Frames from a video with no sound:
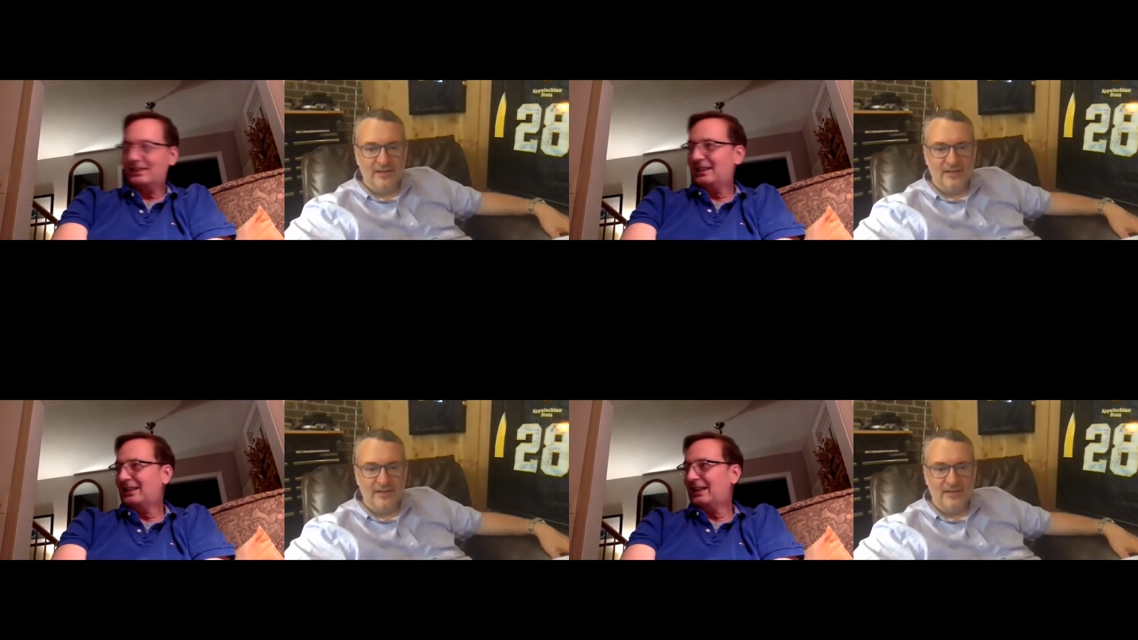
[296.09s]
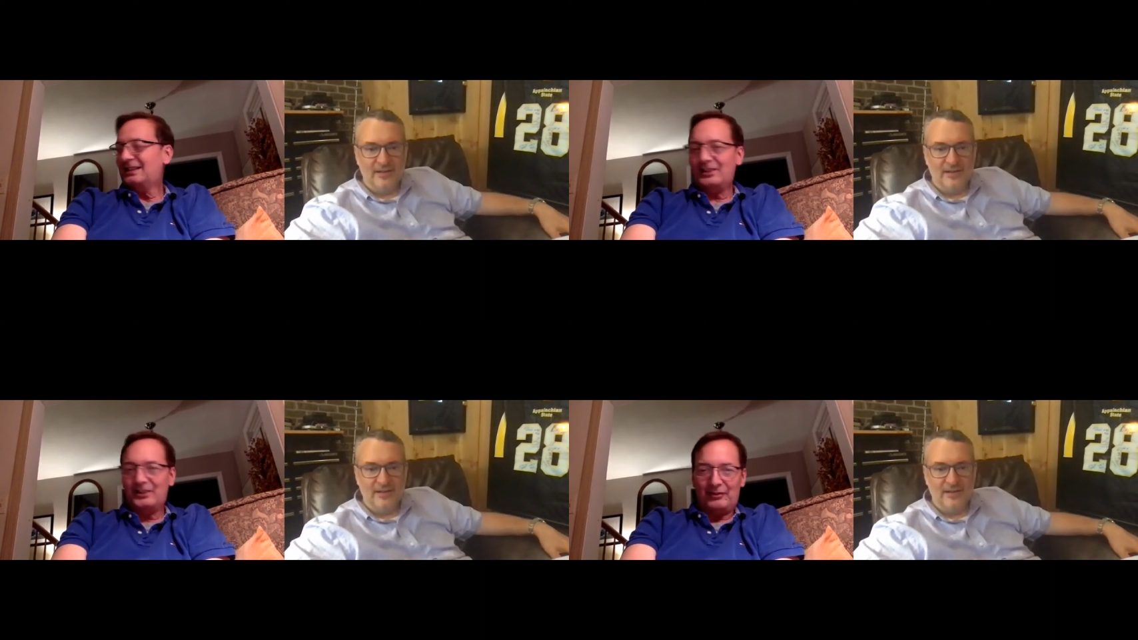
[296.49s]
Speaker 1: And I
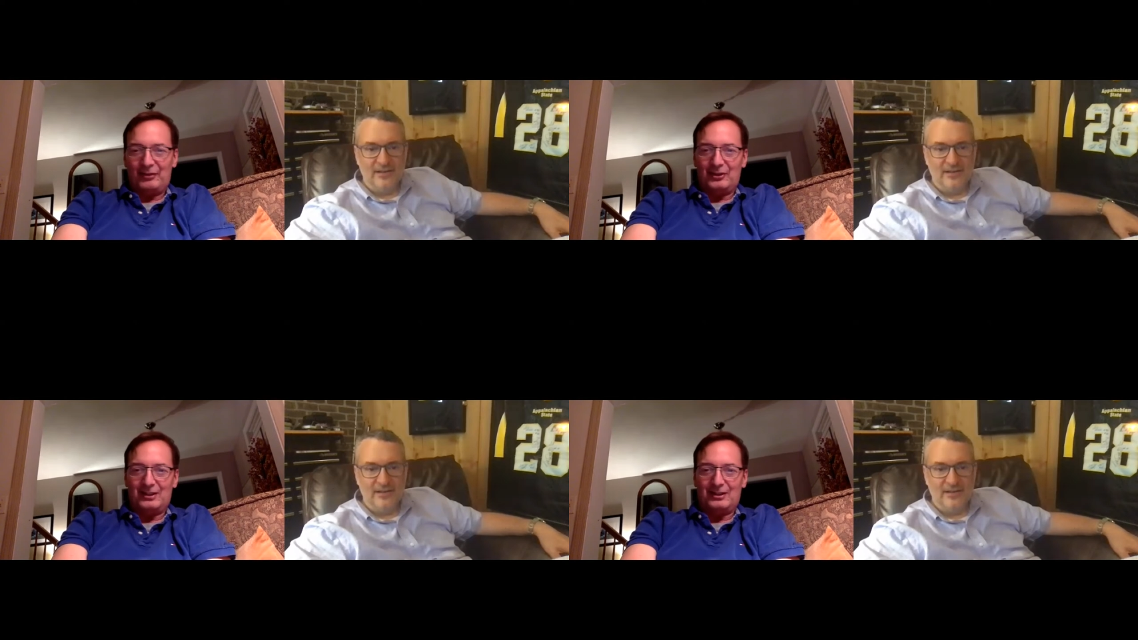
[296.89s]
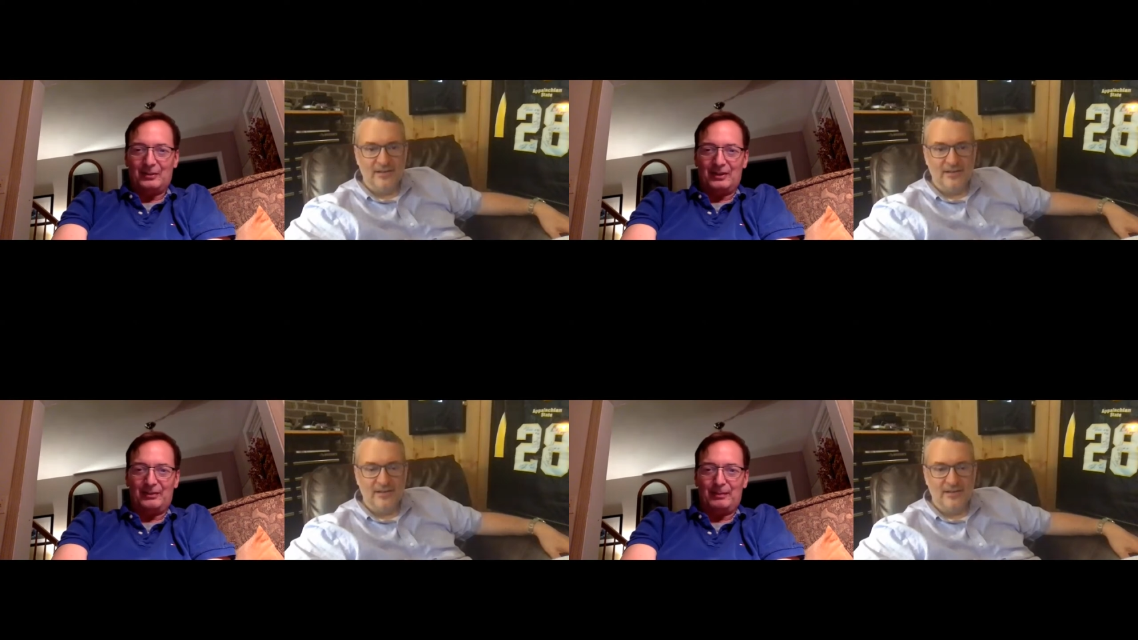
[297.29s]
tell you, if you're uh,
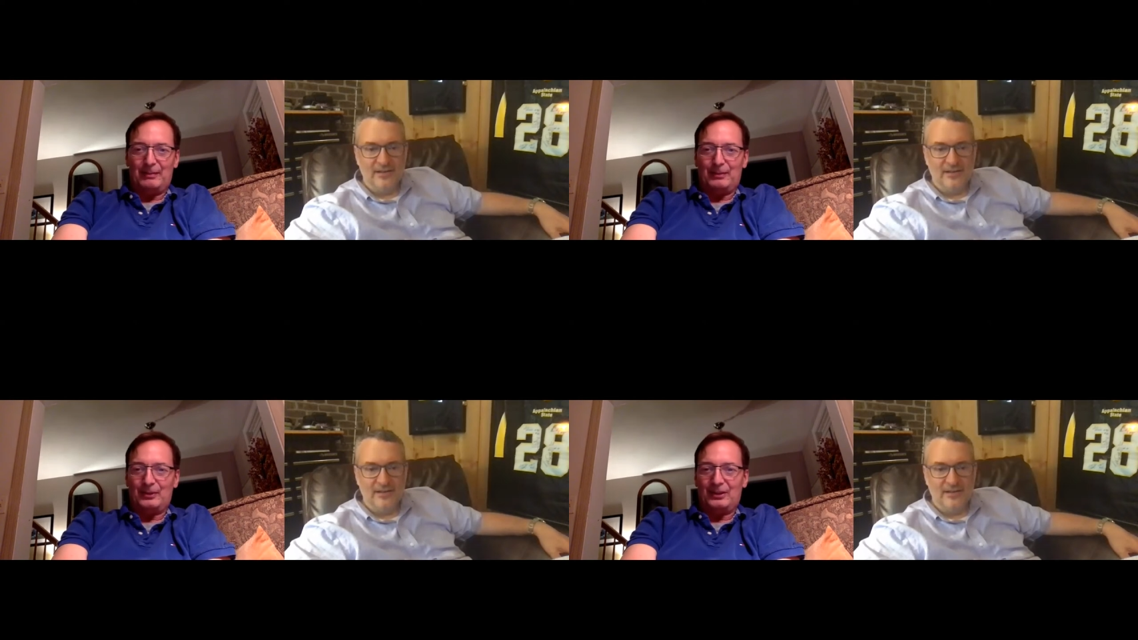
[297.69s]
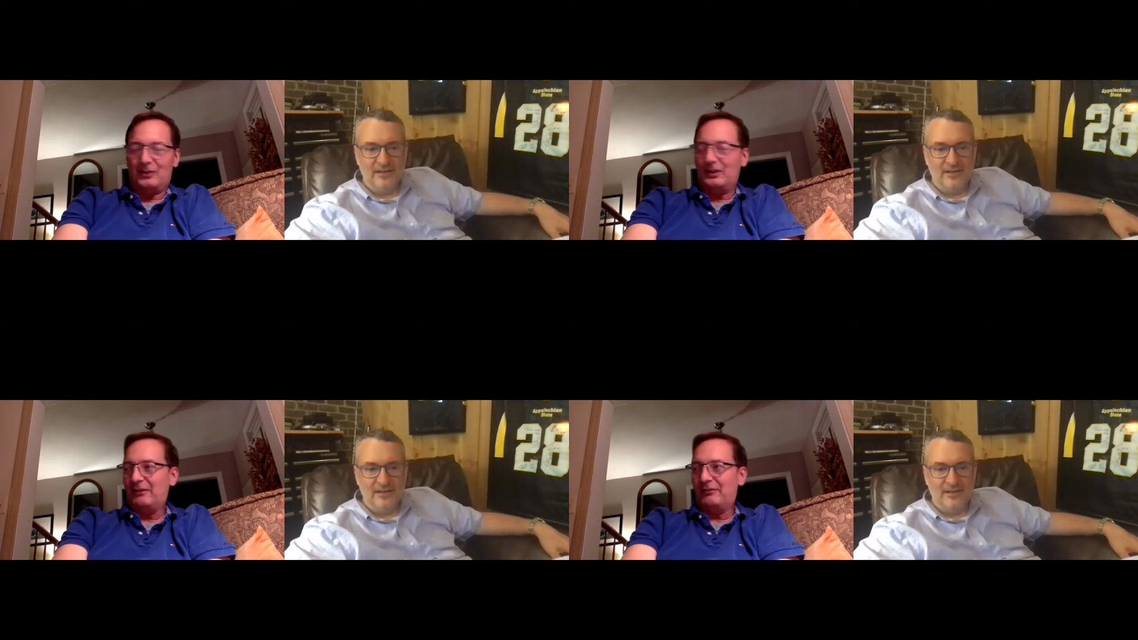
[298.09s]
with people and they
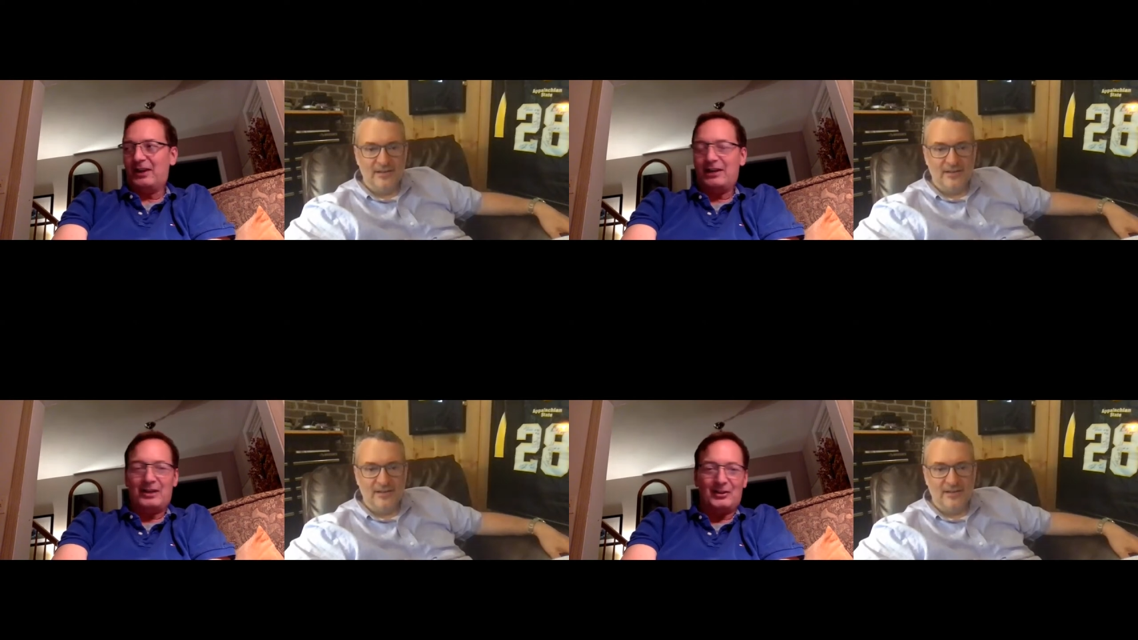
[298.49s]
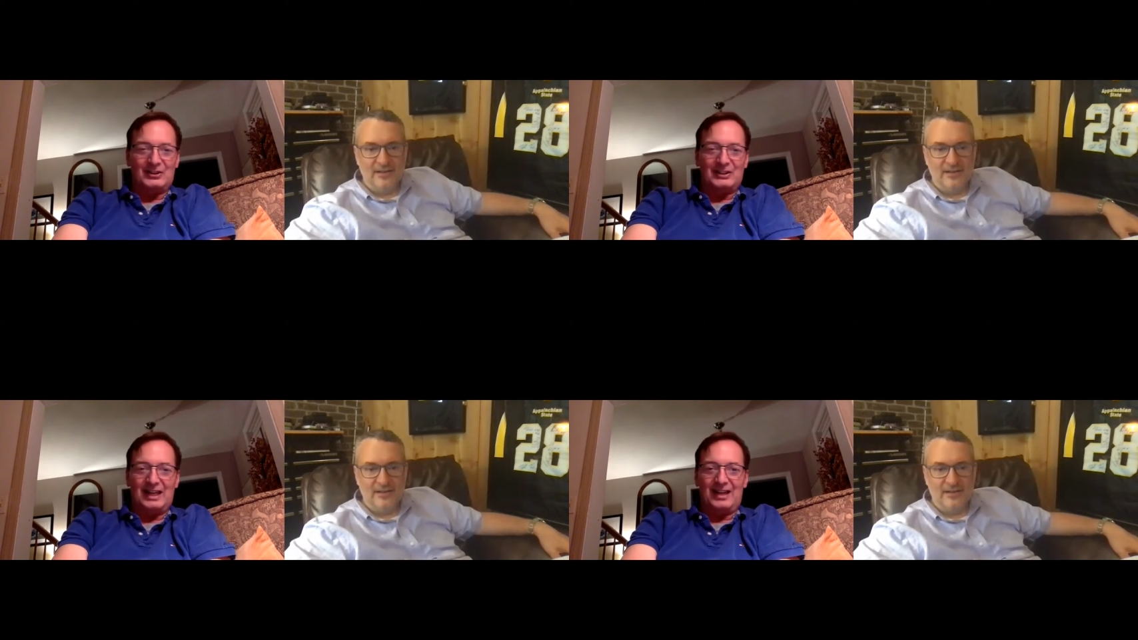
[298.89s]
only have five hours
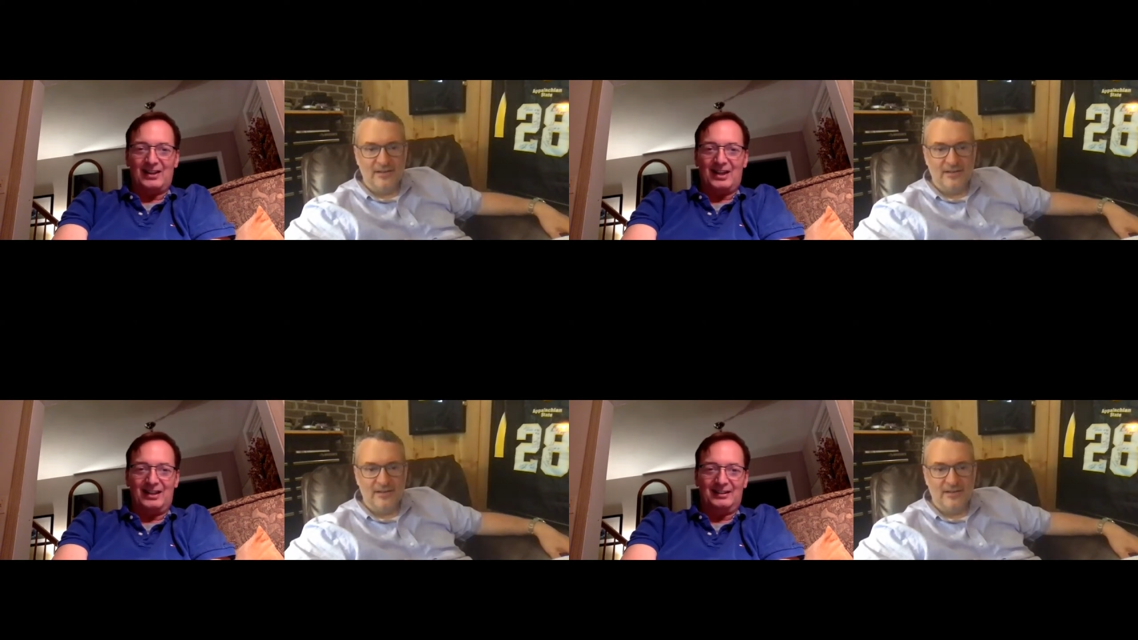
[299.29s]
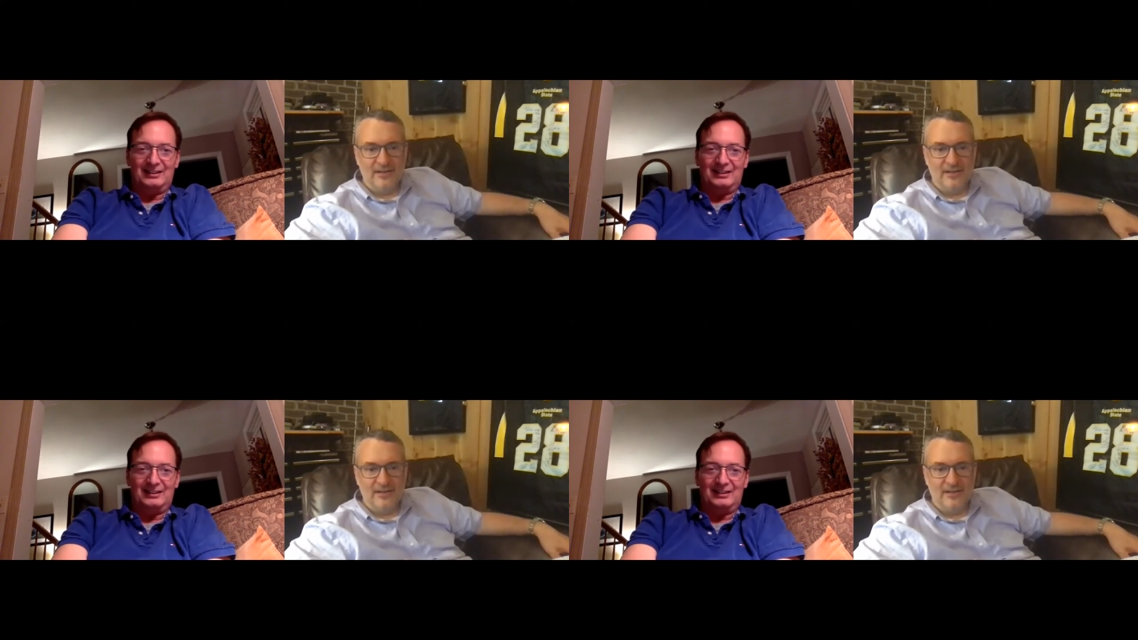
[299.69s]
of daylight